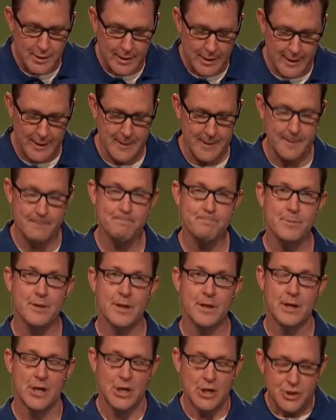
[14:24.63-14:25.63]
Him
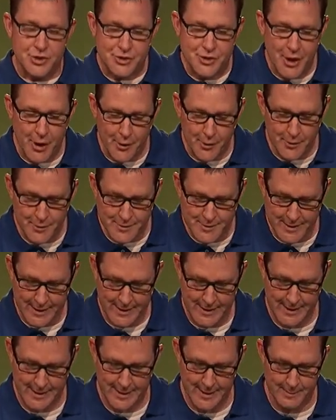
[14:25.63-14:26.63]
Turn to
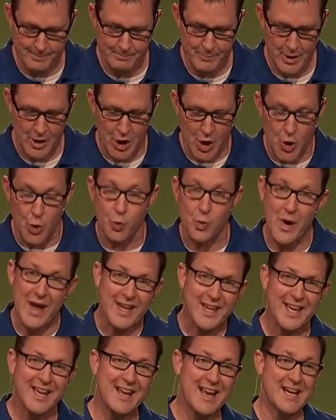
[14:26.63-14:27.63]
Him.
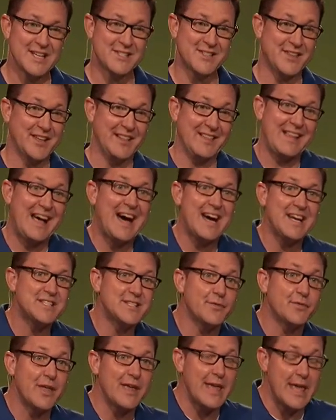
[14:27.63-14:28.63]
Recognize the lies
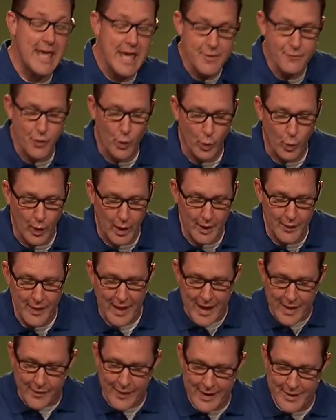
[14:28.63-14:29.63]
of the evil one
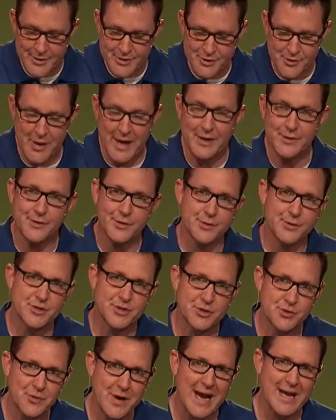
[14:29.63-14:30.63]
that is trying to
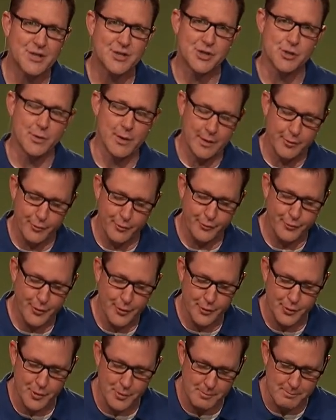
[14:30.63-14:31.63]
distract you and
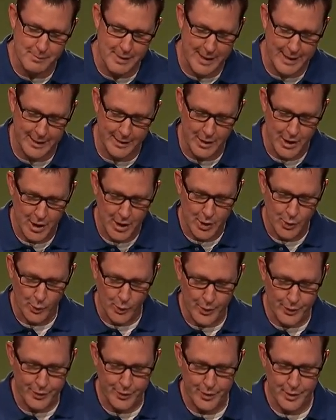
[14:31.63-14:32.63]
fill your mind
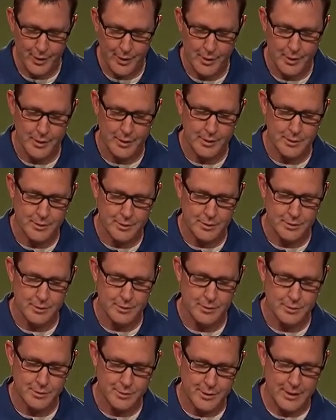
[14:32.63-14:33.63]
with
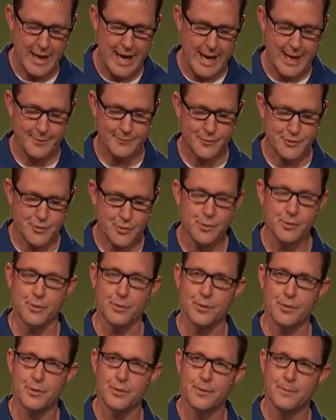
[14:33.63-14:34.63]
the half truth.
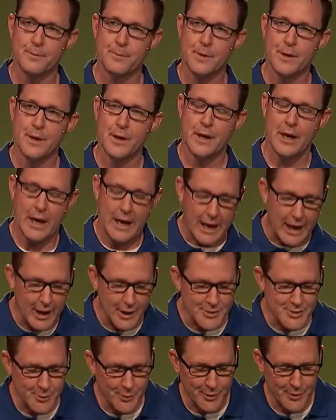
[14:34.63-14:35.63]
I
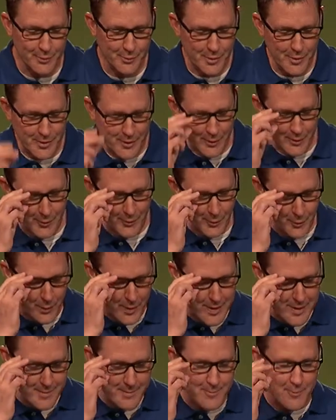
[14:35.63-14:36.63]
also want to
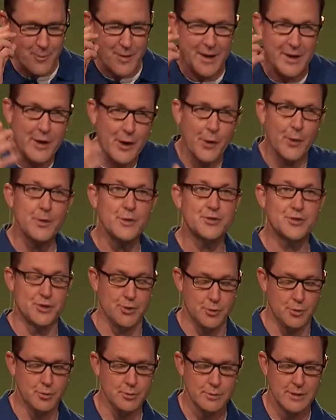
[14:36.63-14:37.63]
re- encourage
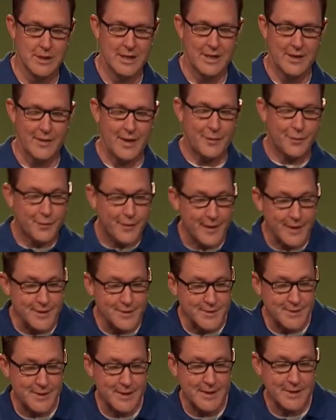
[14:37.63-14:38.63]
you that
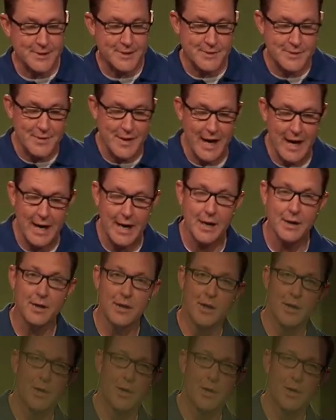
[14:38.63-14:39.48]
this is not